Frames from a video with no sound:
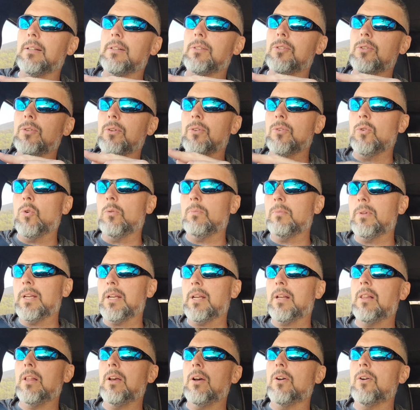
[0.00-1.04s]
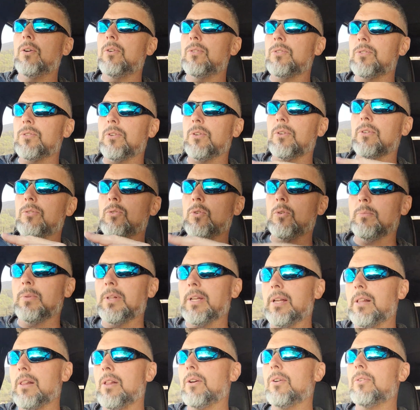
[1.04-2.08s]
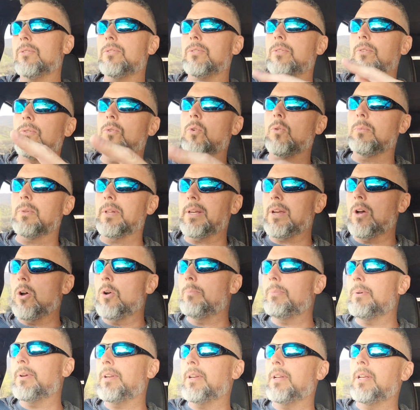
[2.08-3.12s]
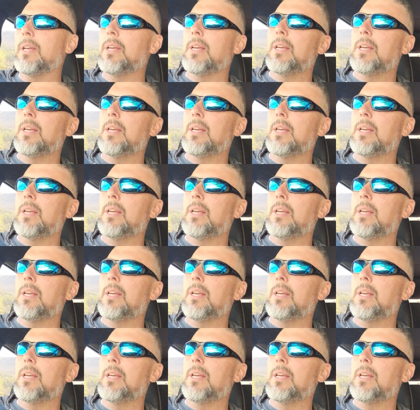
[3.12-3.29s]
to a normally closed, or normally closed to normally open.